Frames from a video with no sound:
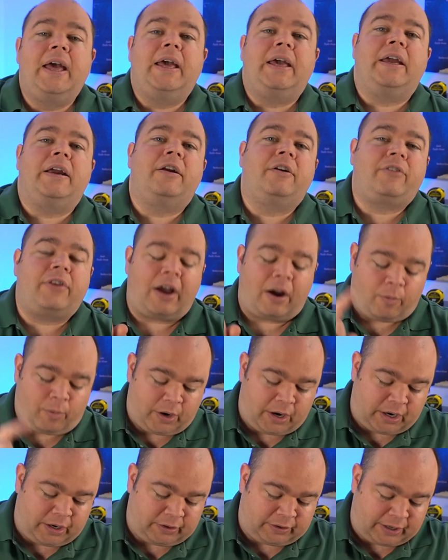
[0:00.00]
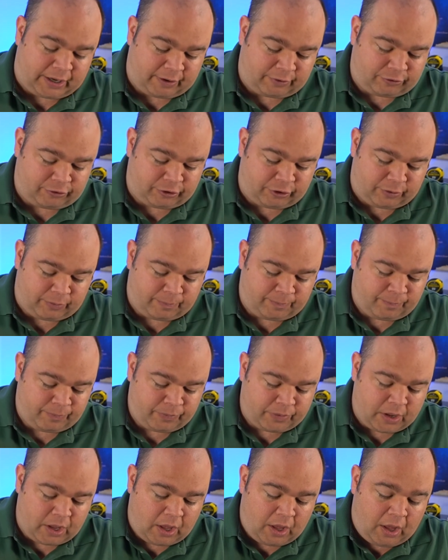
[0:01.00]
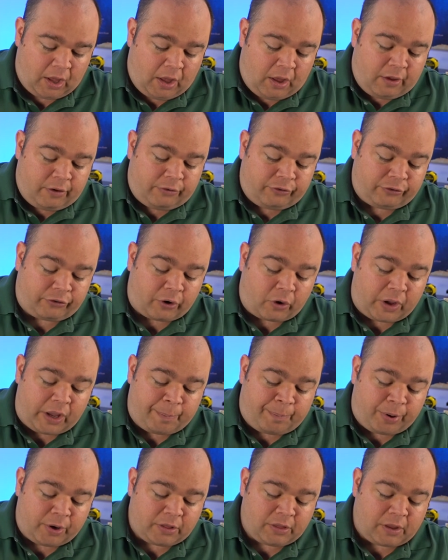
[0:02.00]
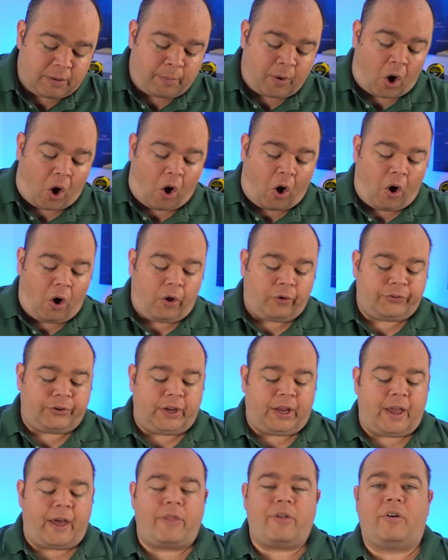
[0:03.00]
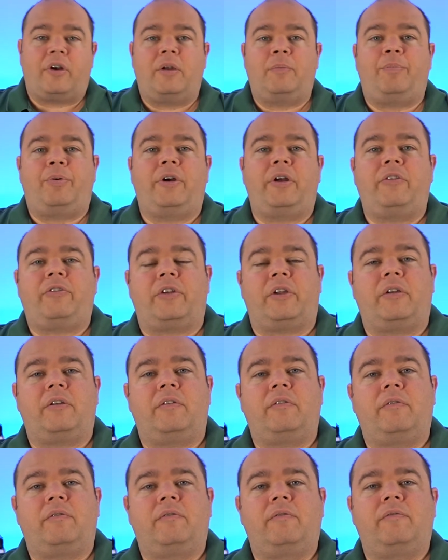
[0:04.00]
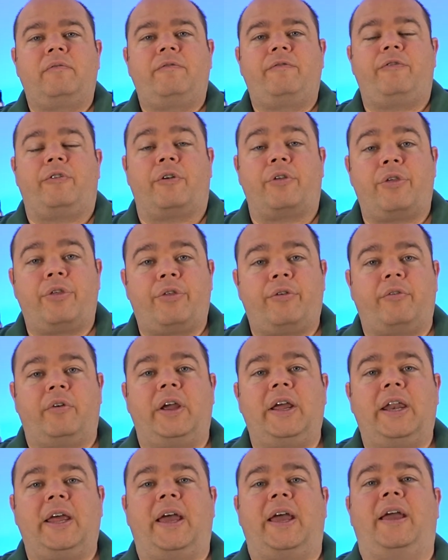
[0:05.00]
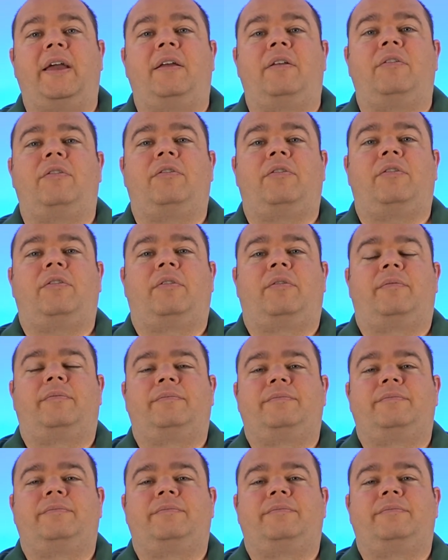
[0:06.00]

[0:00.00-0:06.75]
here's how we're going to test you. So he put them all together in prison for 3 days.